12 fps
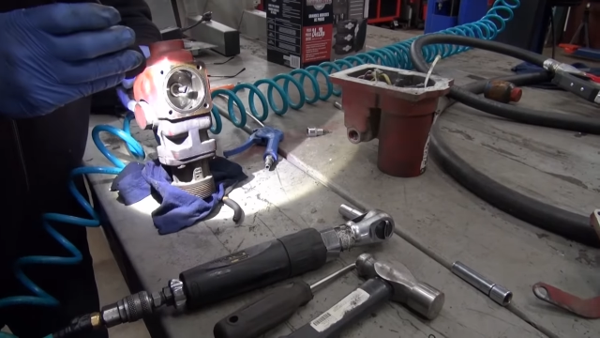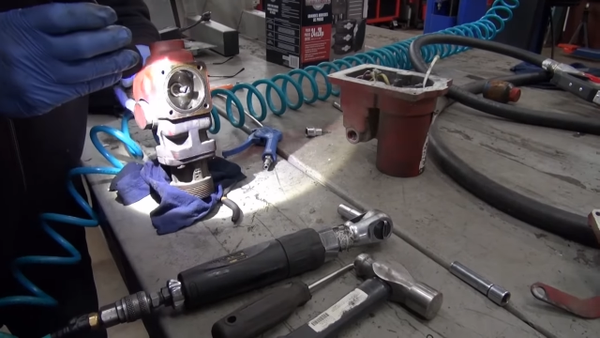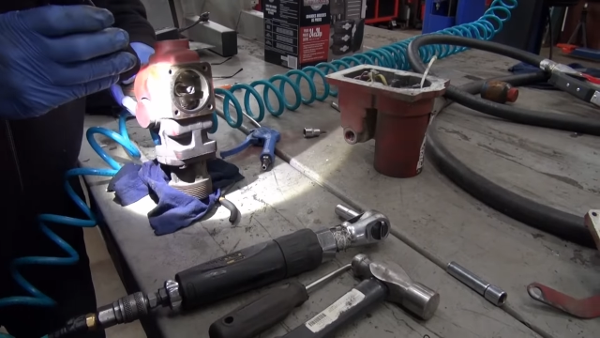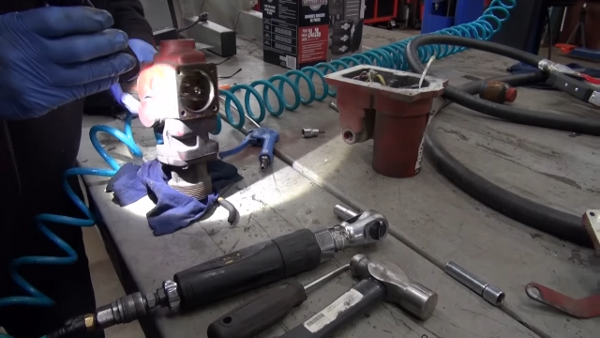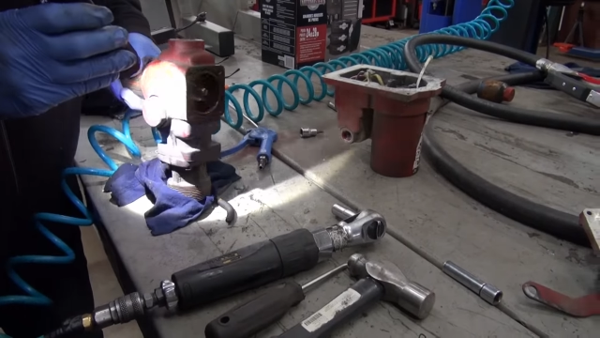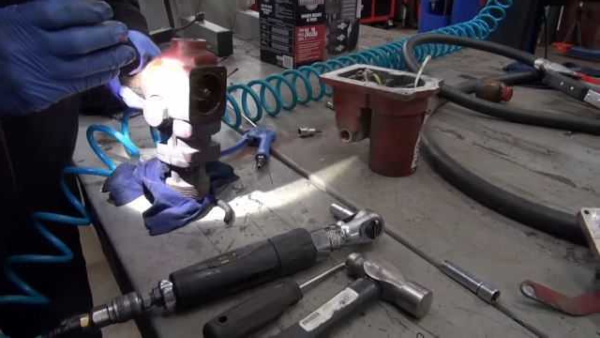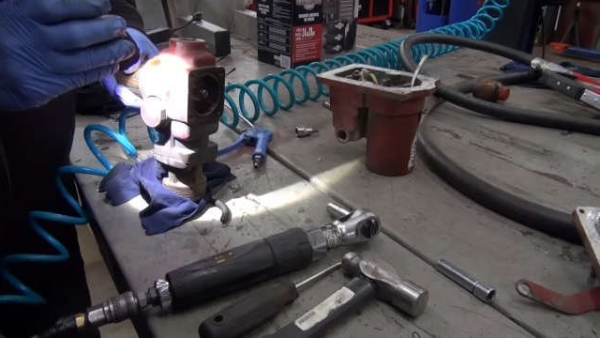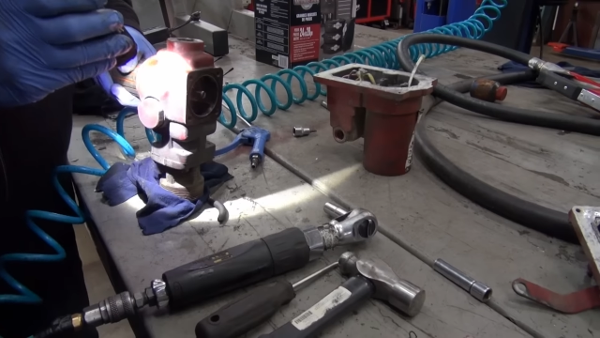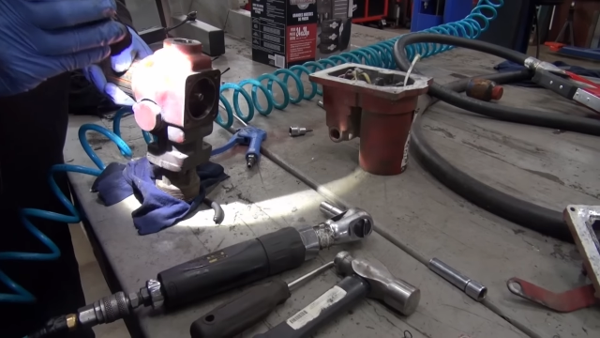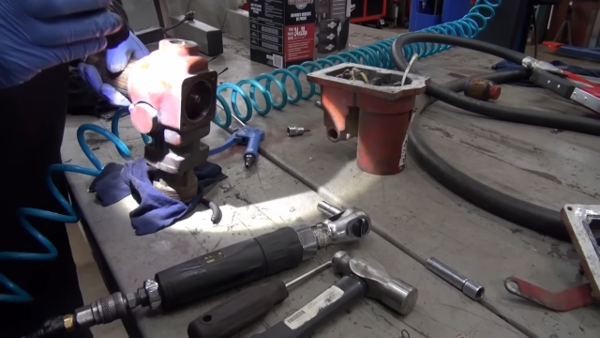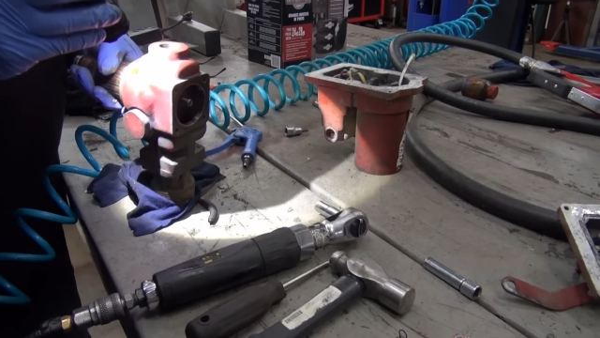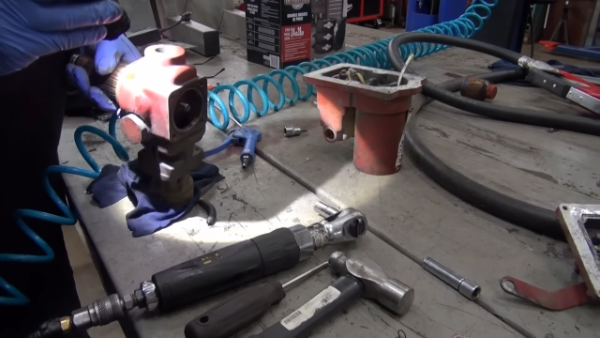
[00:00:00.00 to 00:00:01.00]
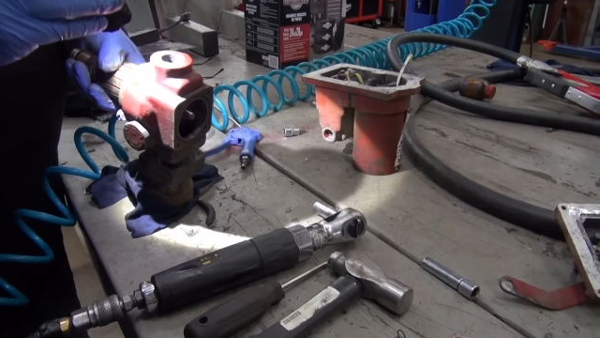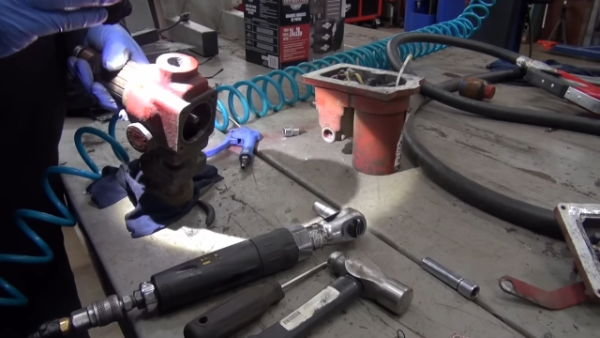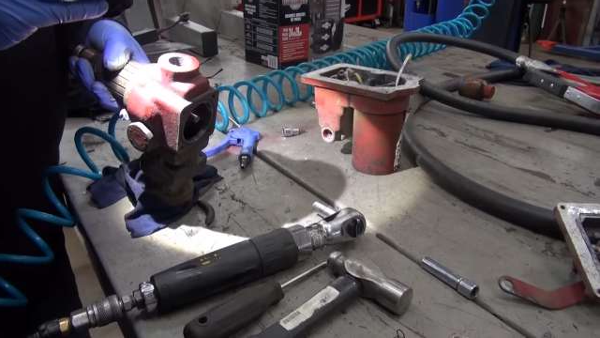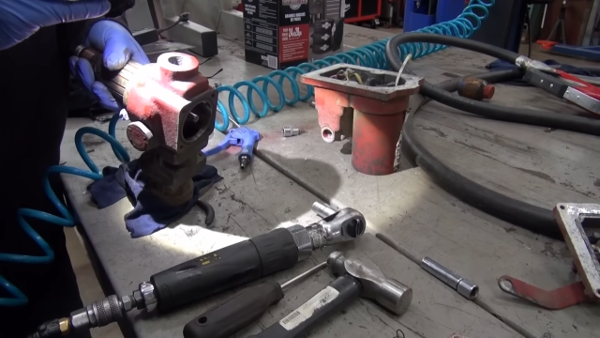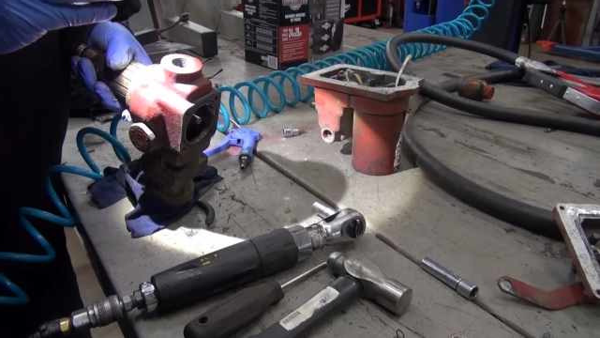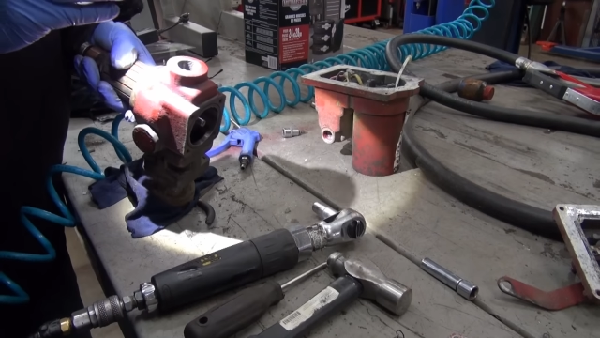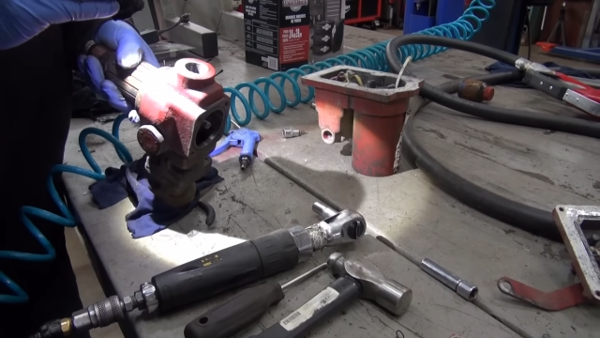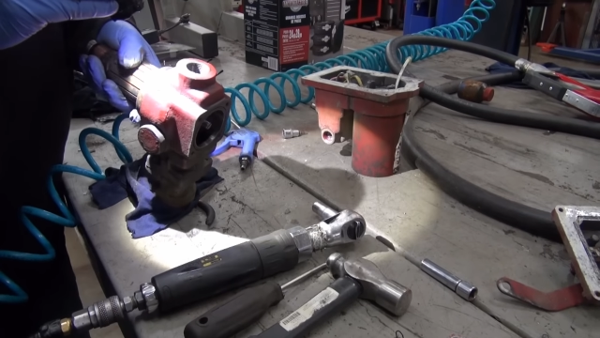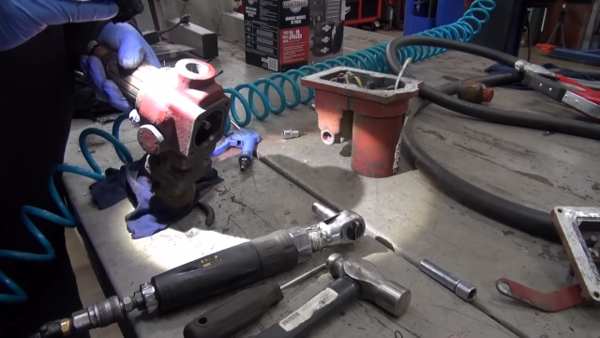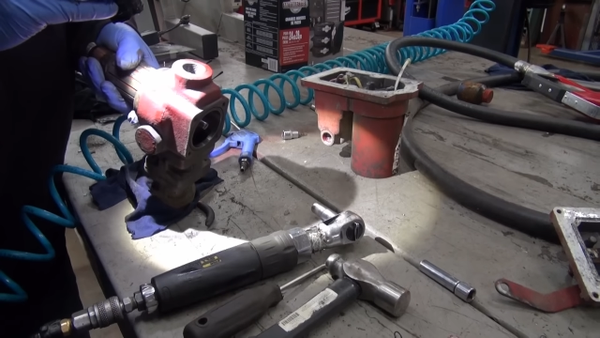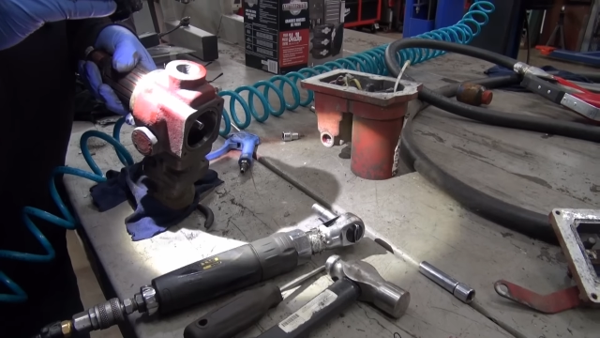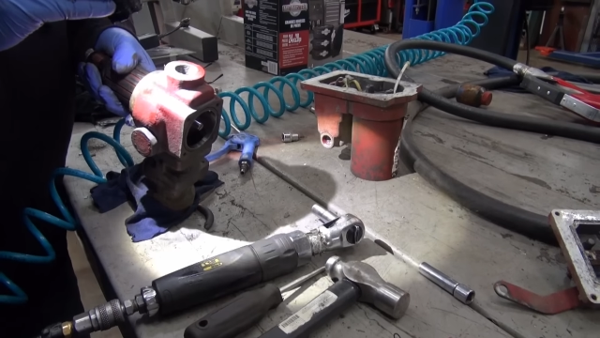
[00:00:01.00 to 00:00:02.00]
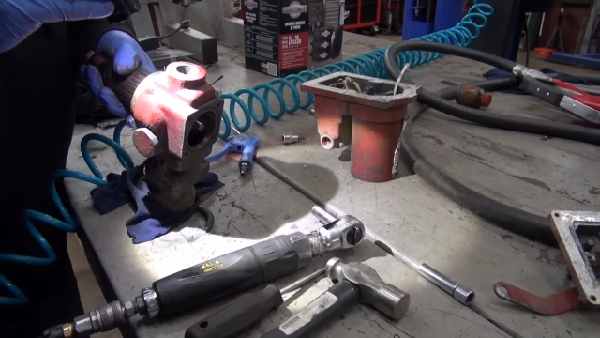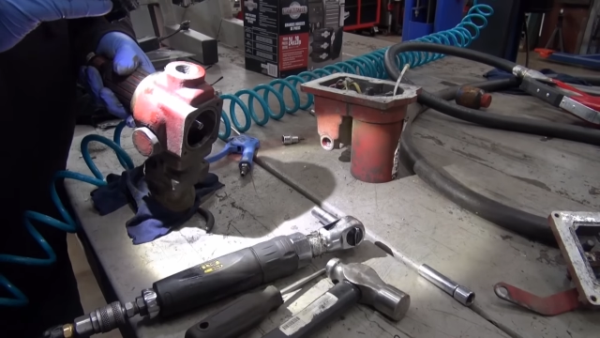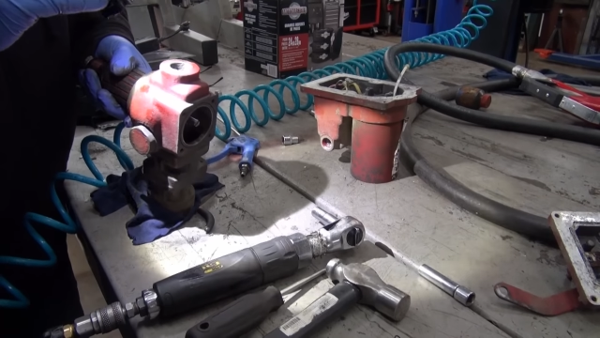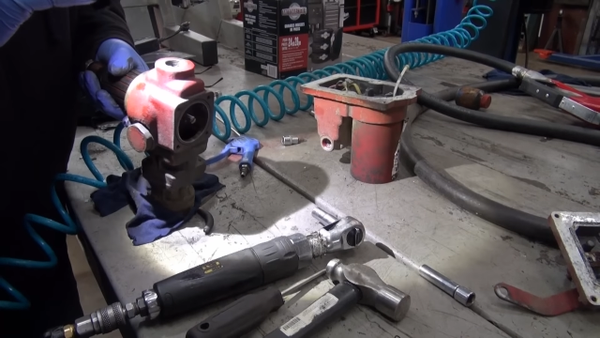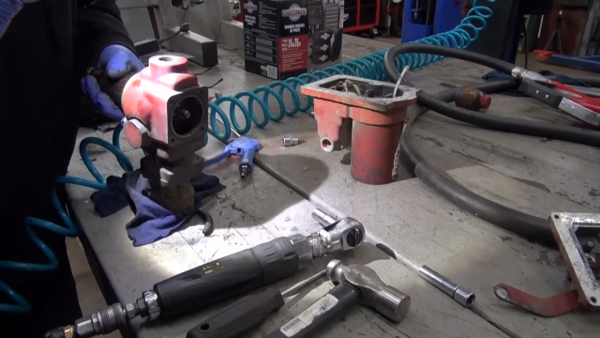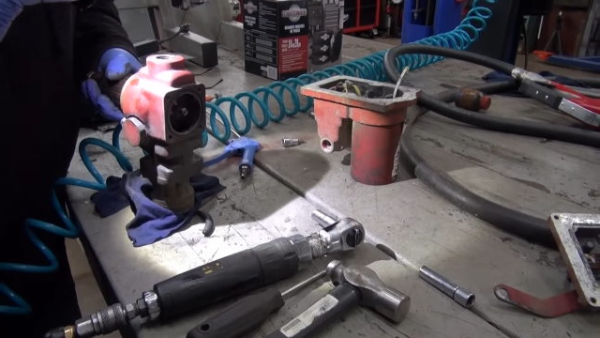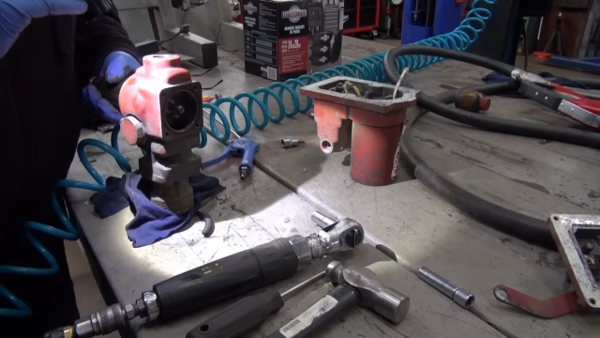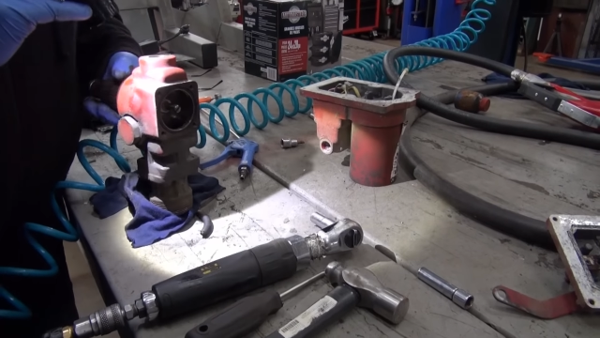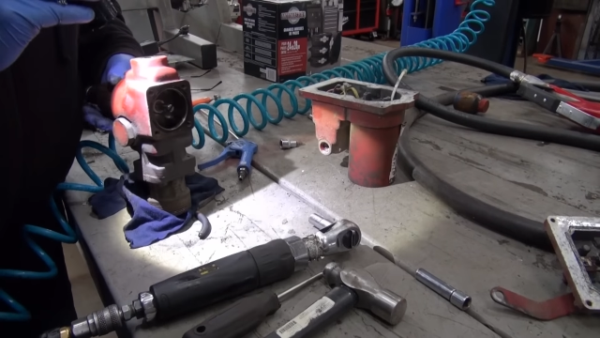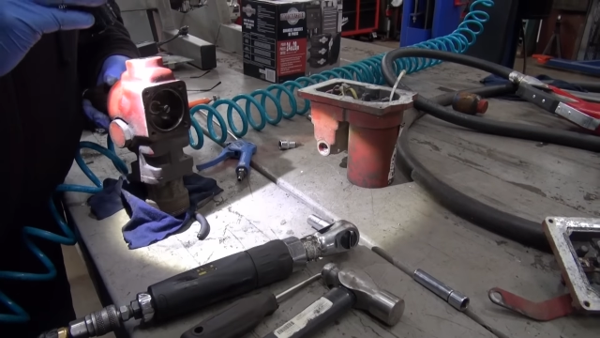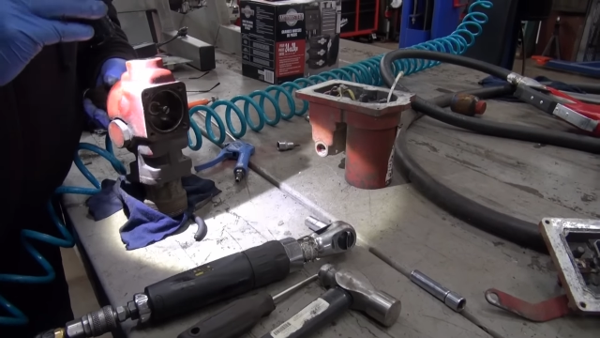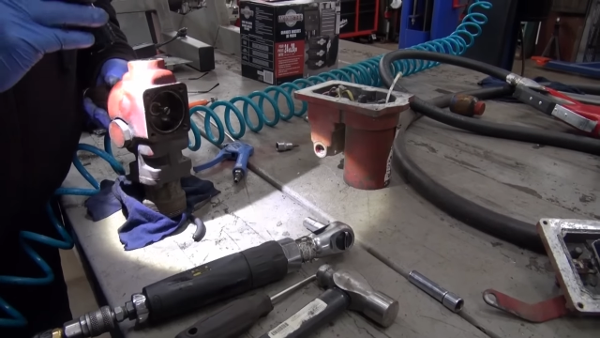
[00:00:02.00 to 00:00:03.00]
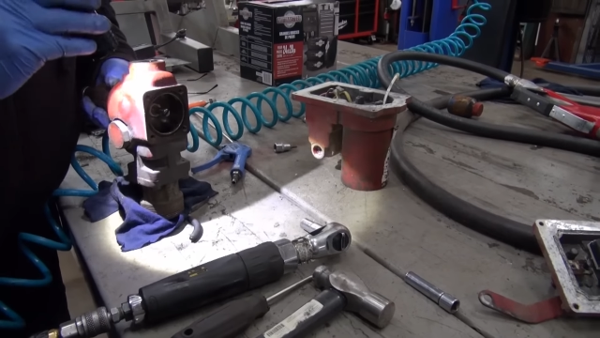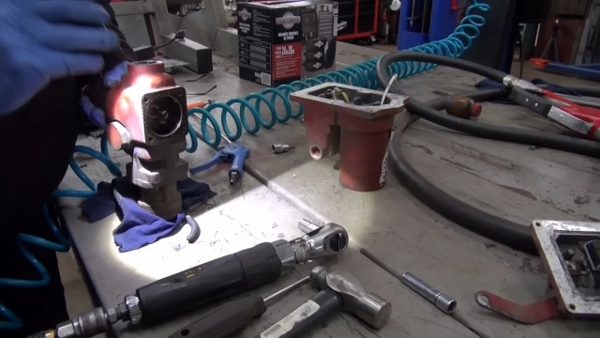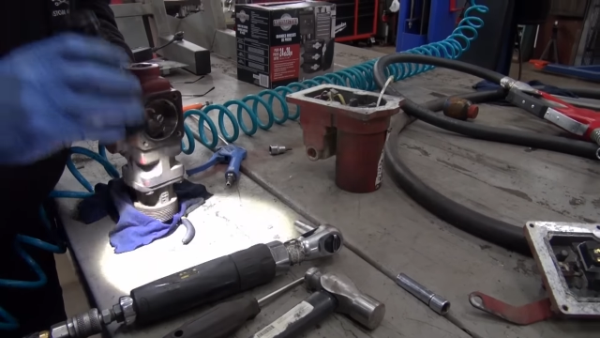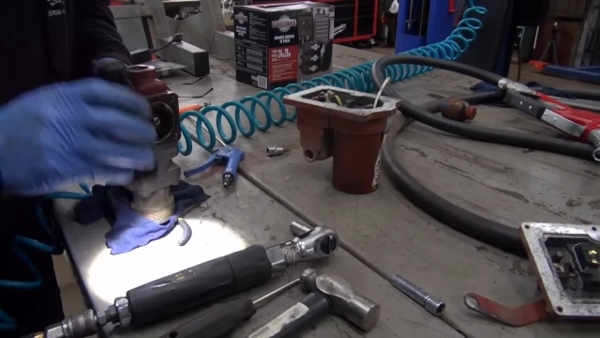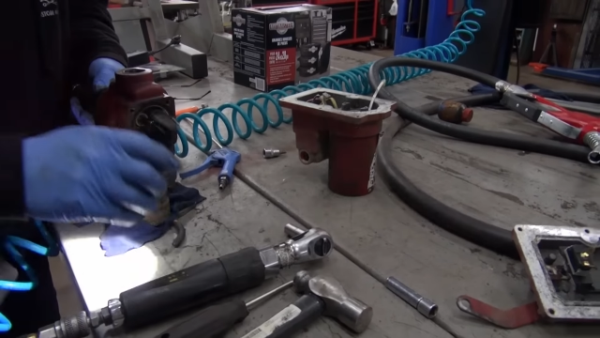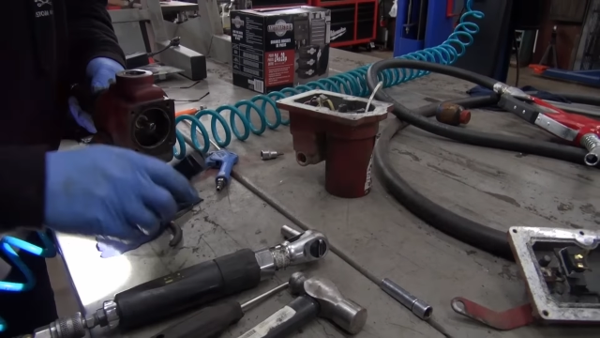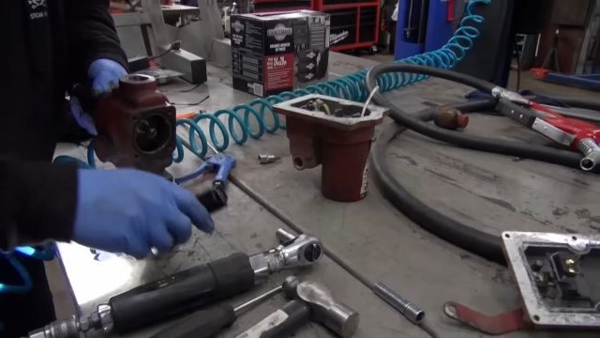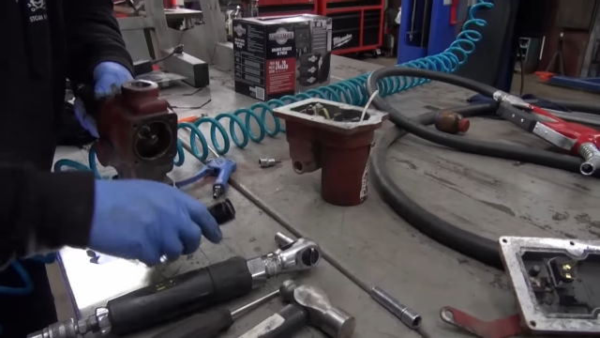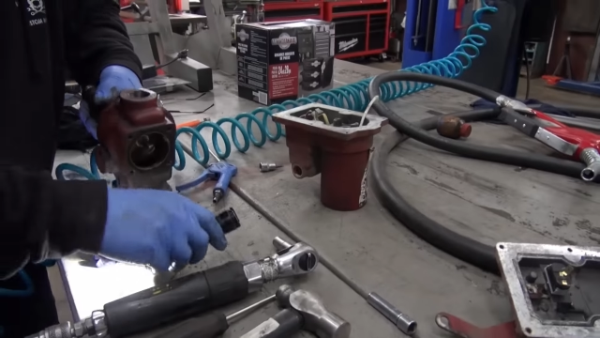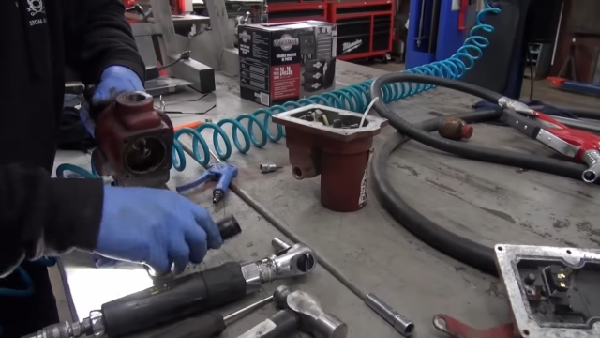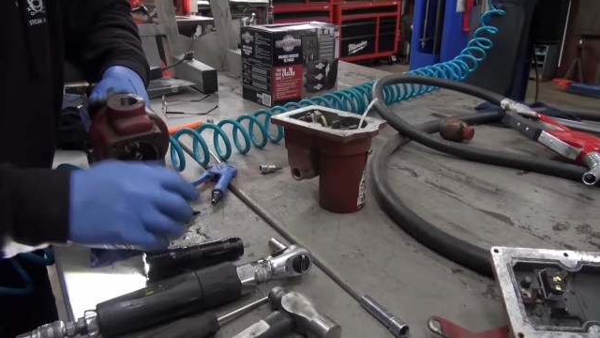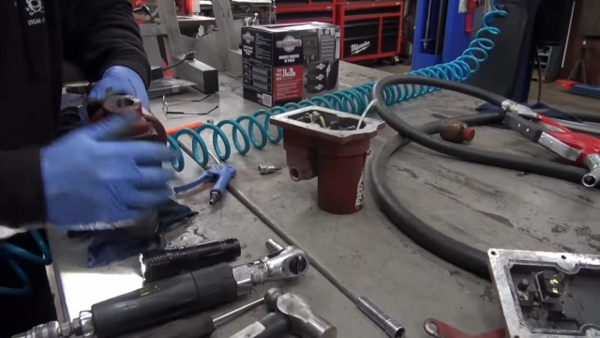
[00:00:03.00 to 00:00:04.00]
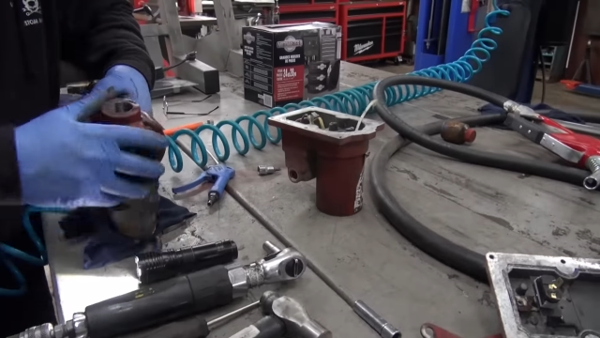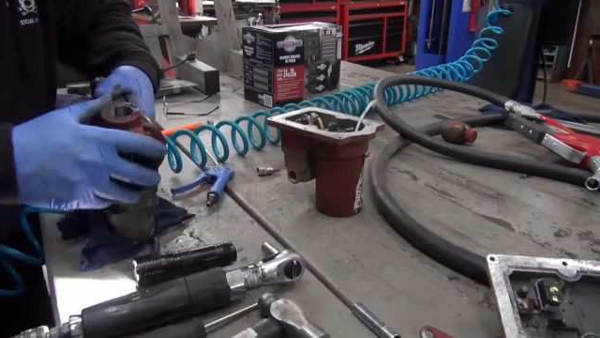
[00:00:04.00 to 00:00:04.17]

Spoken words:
[unreadable: no face in view]